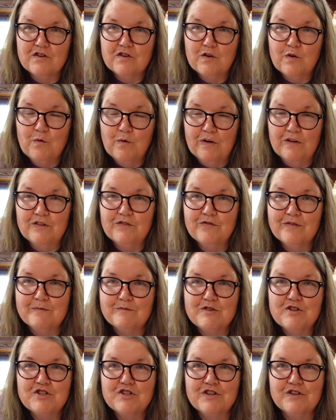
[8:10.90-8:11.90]
quilt from
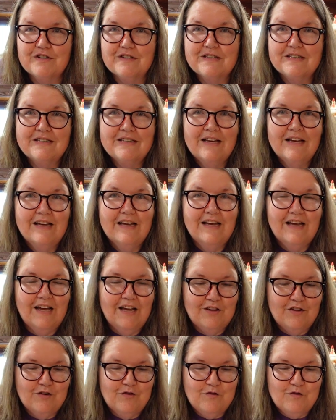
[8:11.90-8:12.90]
shirts
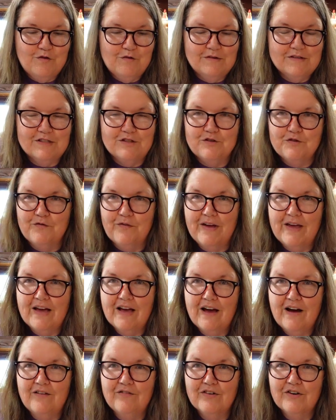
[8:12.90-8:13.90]
and you use a duvet
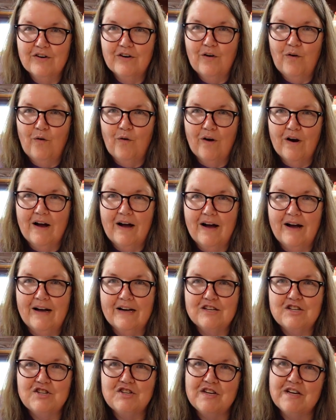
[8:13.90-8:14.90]
cover or
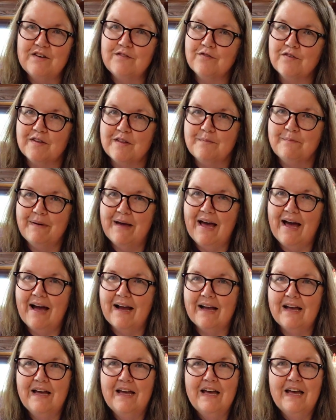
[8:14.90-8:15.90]
a sheet for the
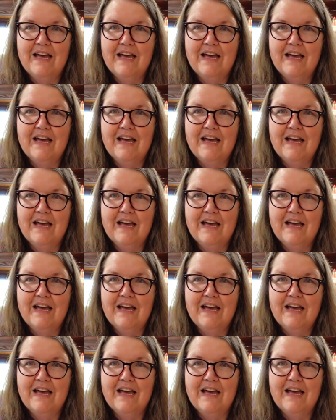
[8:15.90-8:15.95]
back,